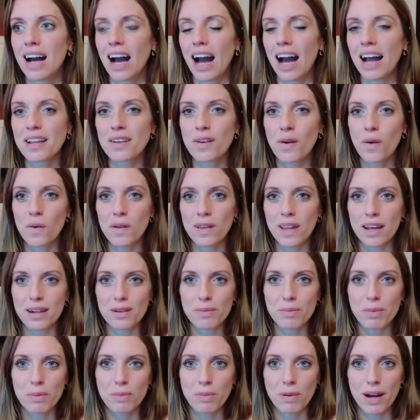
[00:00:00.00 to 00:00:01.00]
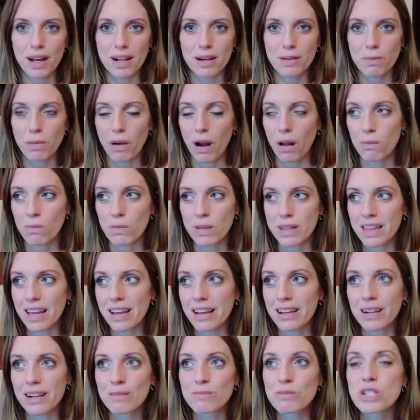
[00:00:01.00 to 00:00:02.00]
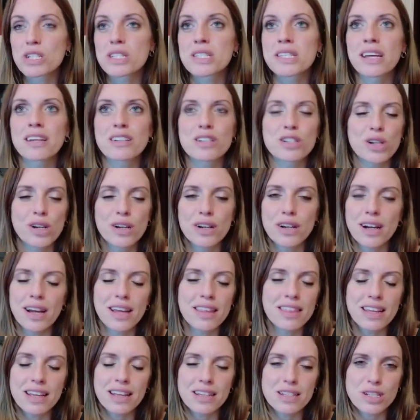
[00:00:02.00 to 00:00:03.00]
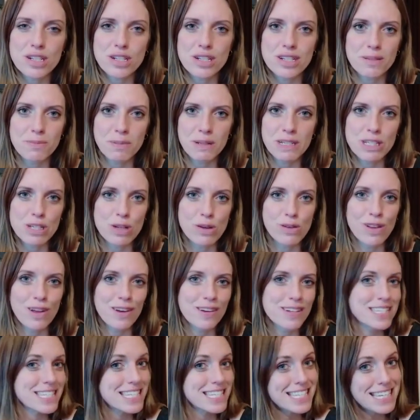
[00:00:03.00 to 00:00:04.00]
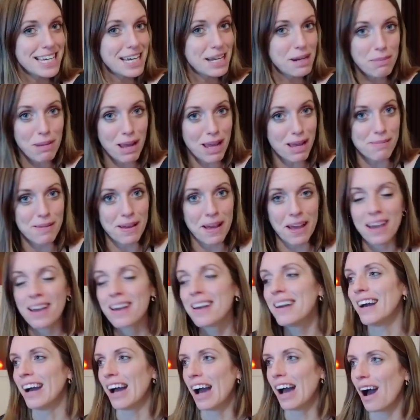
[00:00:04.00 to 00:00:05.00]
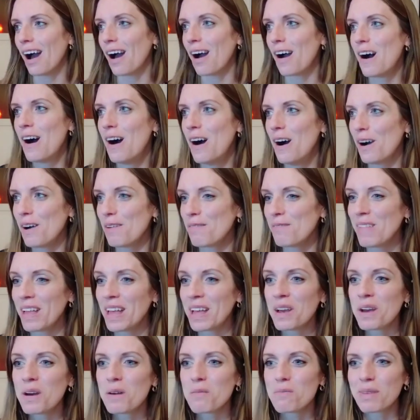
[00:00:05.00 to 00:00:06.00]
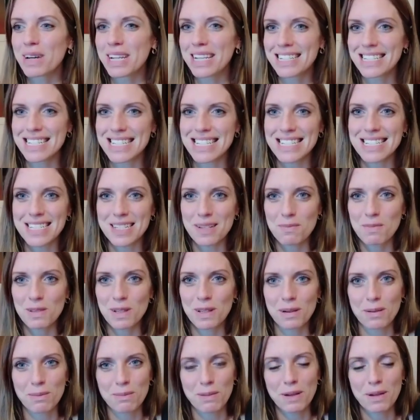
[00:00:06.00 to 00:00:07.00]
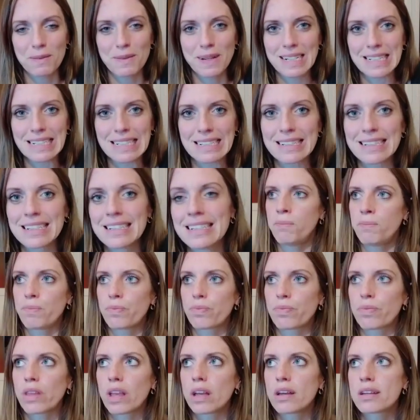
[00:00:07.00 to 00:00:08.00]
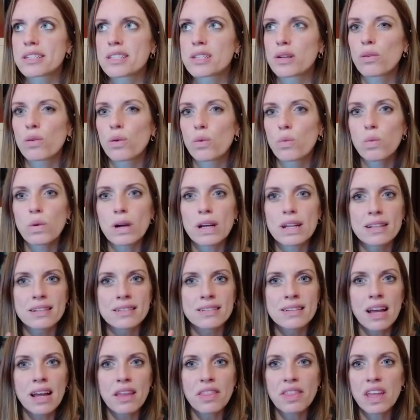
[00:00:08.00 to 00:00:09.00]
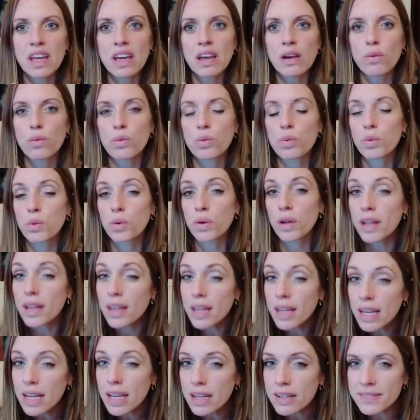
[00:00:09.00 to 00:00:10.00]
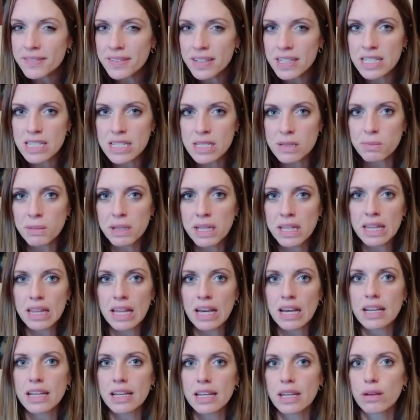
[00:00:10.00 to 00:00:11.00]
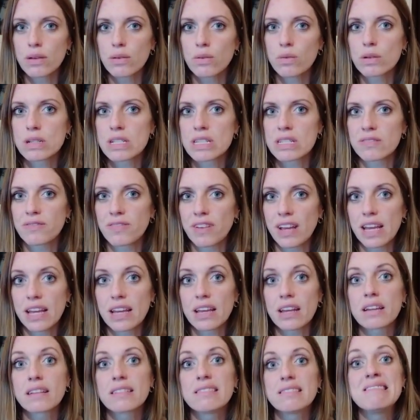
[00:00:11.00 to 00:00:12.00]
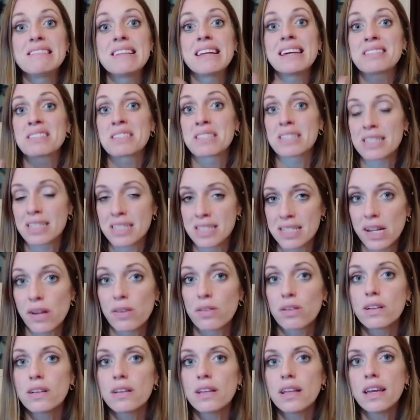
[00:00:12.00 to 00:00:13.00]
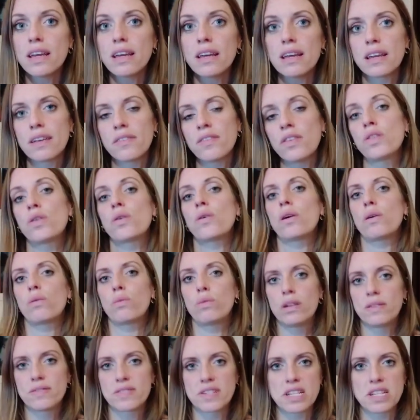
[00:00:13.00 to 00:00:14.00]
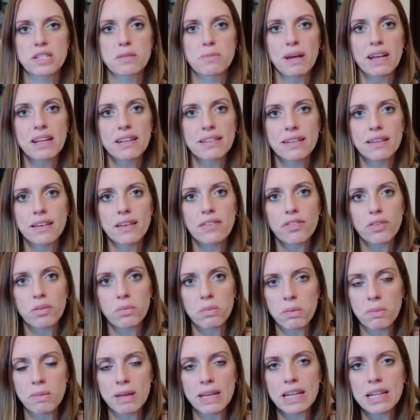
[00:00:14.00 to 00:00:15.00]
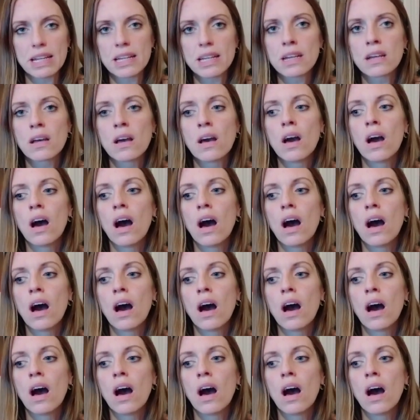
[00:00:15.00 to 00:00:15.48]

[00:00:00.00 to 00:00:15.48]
I know a lot of people had a problem with that, and I'm just not sure. I think it's just been too long since I had a baby. But it did seem a little bit weird. So nothing really convinced me that he was fake necessarily, even though I would have suspected it from the beginning,